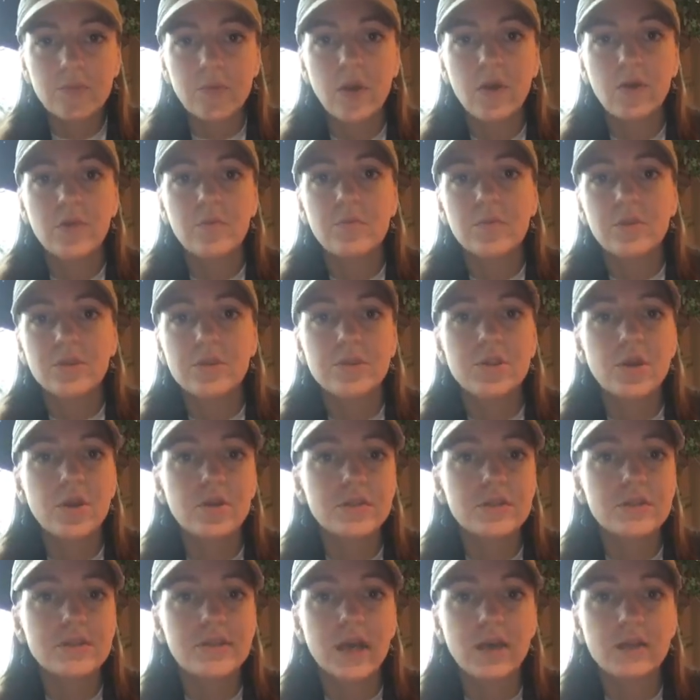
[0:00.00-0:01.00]
road with
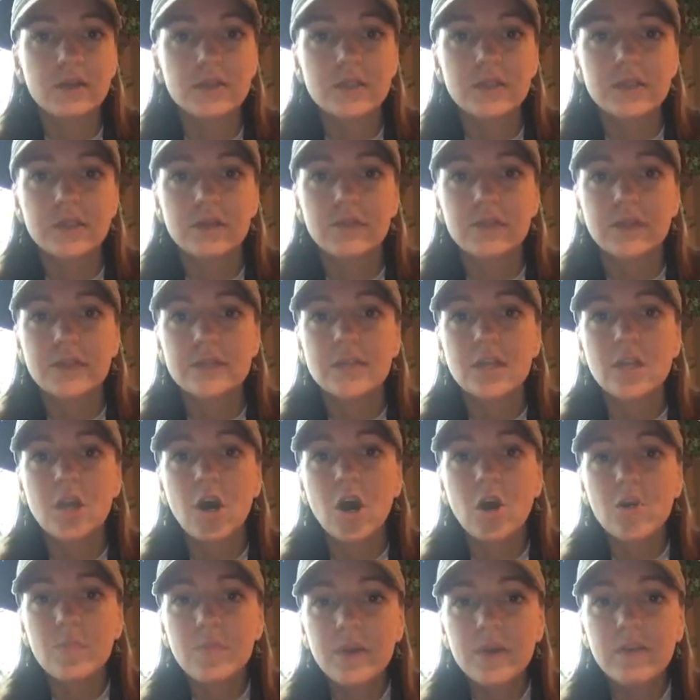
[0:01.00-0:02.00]
no cell service, and
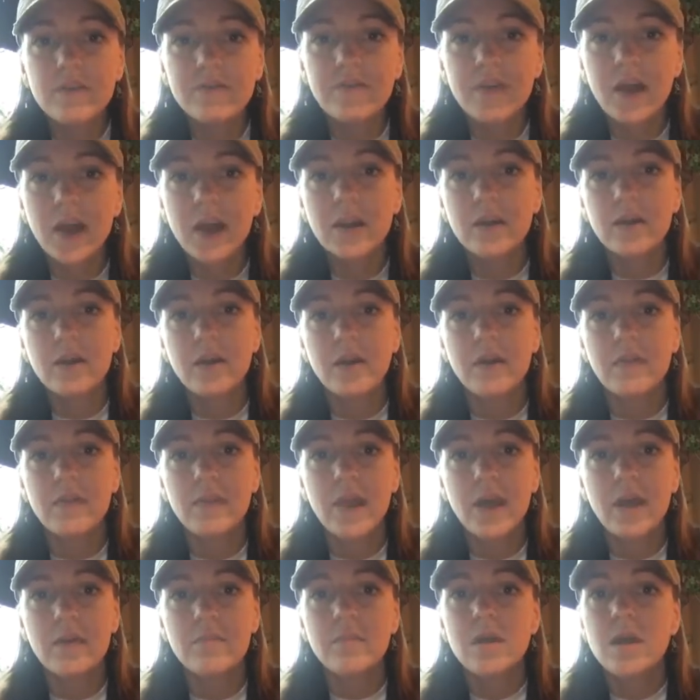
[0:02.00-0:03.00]
opened fire on
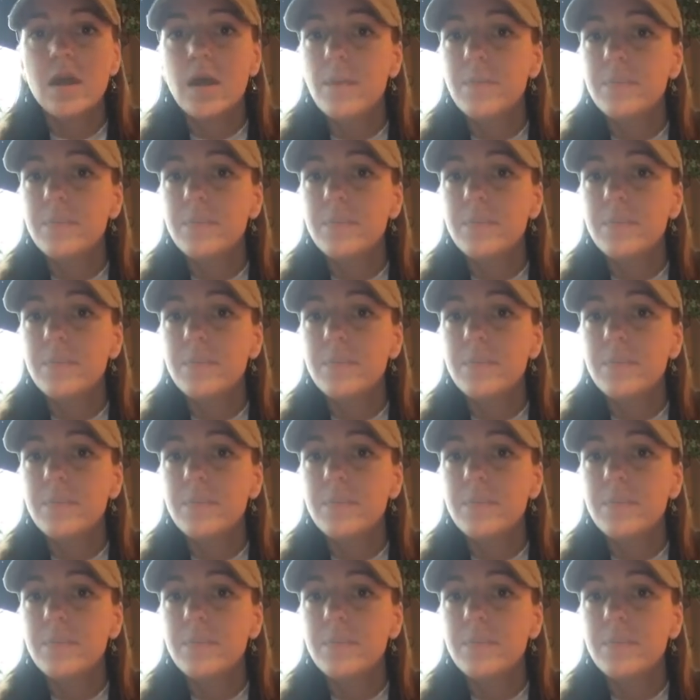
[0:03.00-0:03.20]
them,